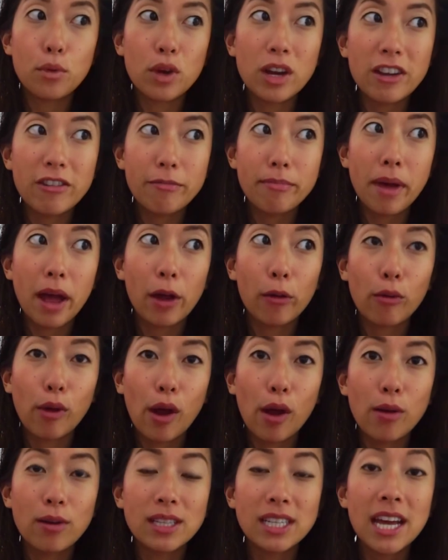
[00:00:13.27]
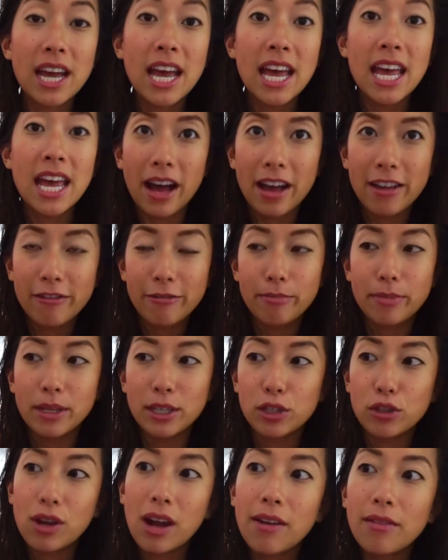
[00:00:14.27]
Brief background, I've
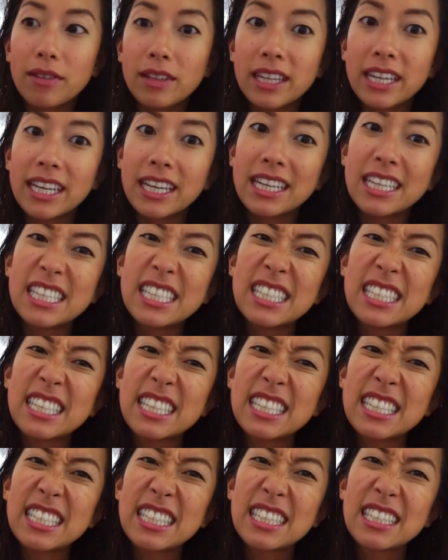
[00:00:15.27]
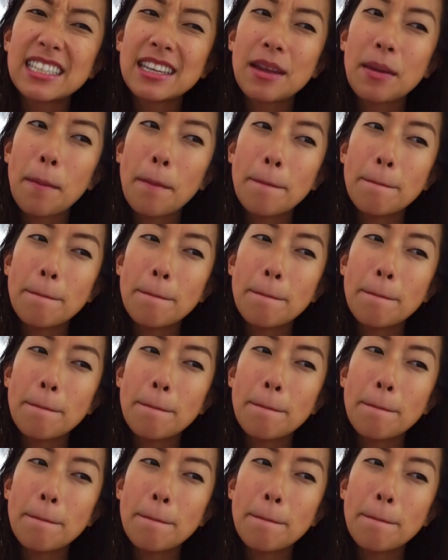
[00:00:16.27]
been traveling since